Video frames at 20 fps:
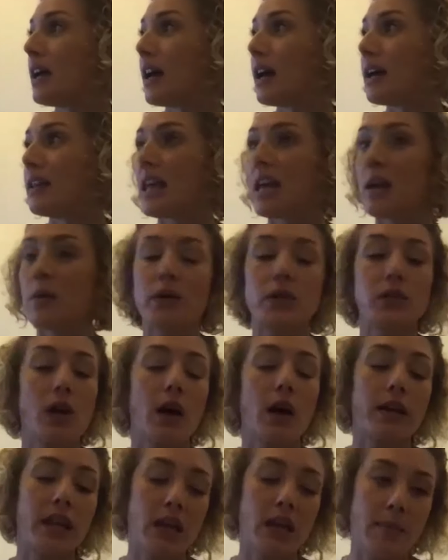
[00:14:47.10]
and they were
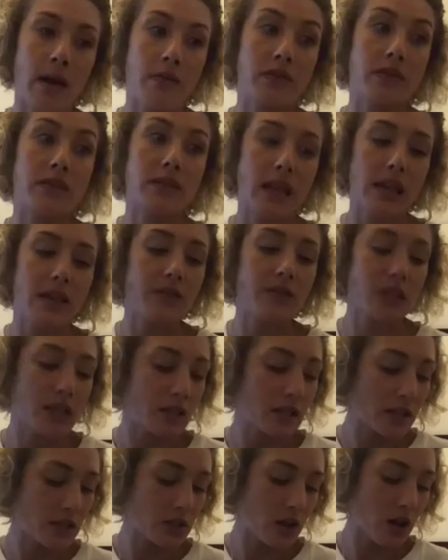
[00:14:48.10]
talking about the safety in
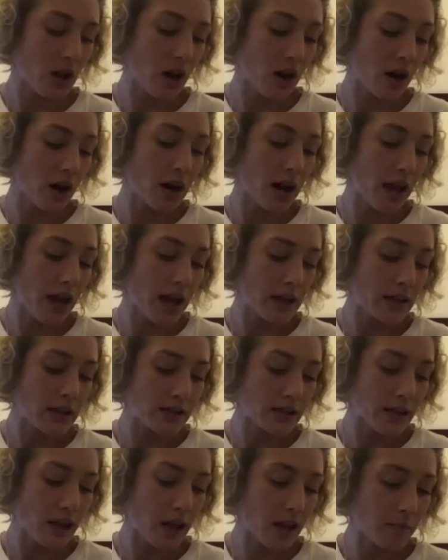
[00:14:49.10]
Qatar. And
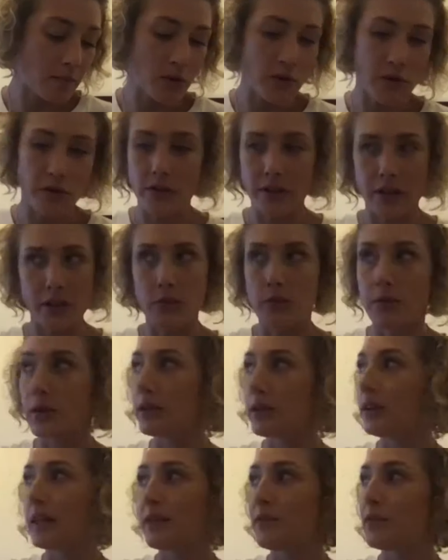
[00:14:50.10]
you know, they're like, you could
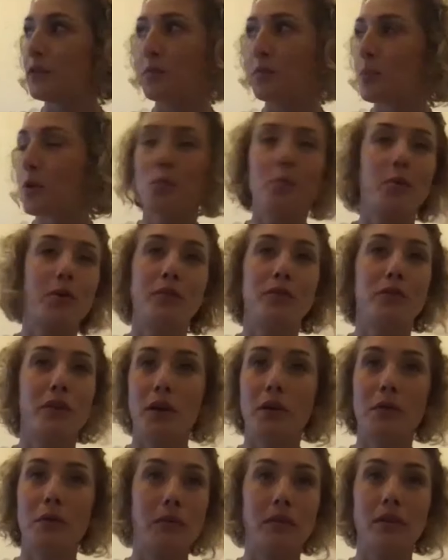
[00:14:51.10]
leave your mobile
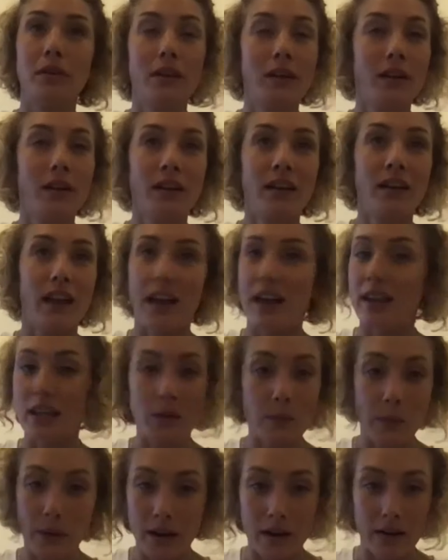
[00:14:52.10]
phone
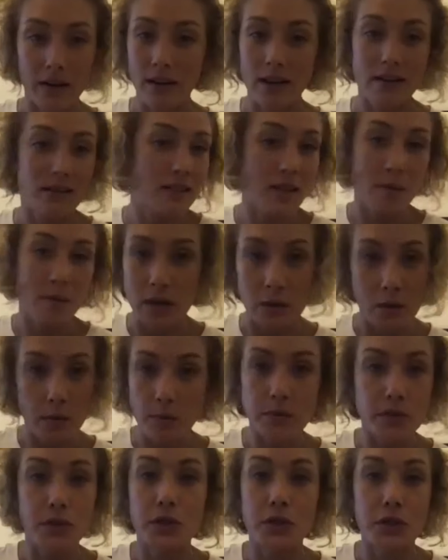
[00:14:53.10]
anywhere and somebody will
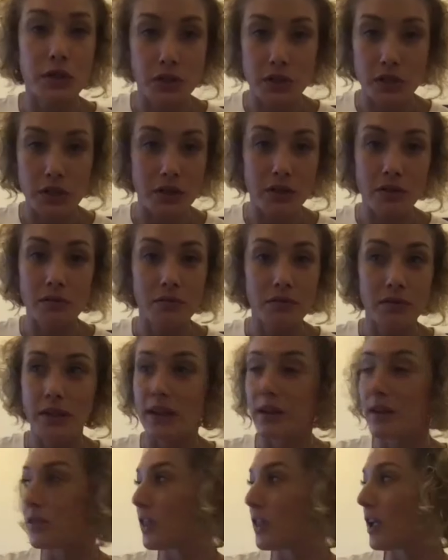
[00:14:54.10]
return it to you.
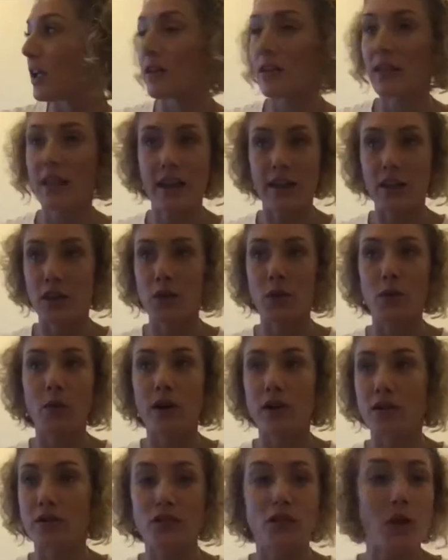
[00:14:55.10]
Like, you
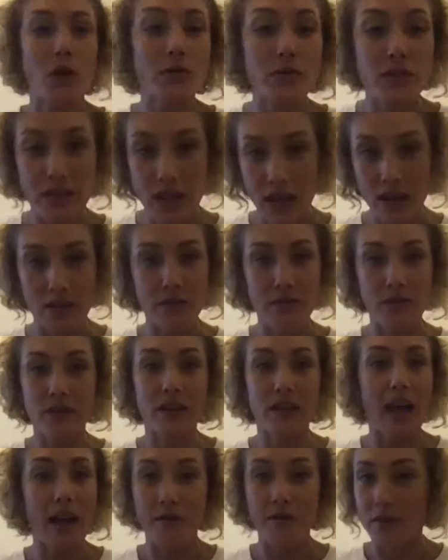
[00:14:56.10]
are so safe
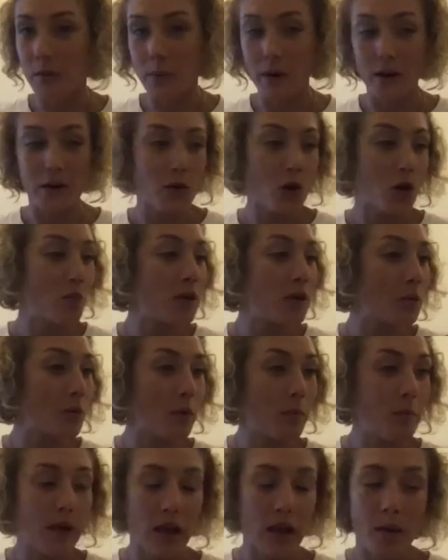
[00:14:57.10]
everywhere. Nobody will
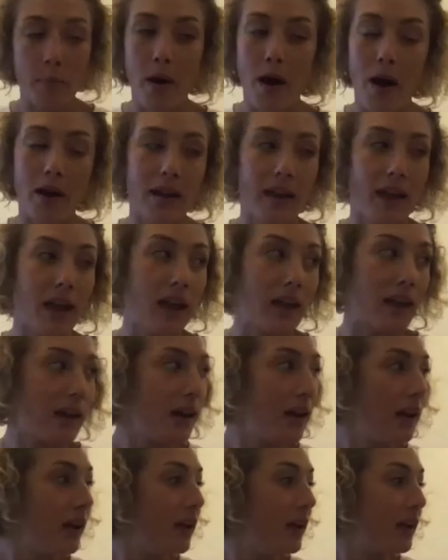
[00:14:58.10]
pickpocket.
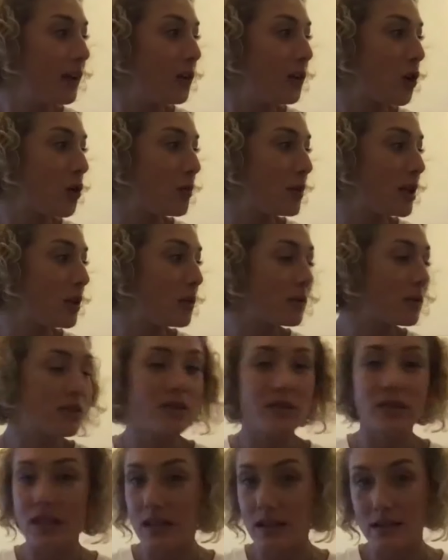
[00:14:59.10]
Nobody will
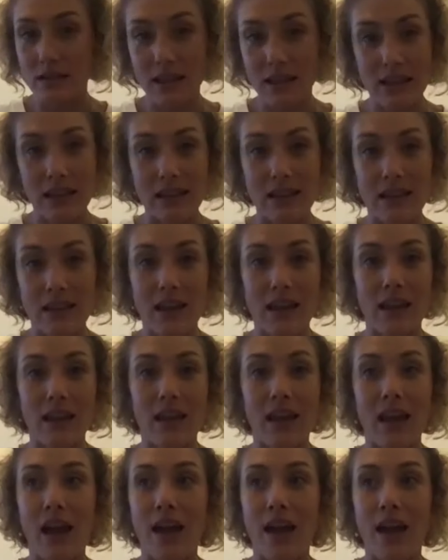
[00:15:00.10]
steal anything.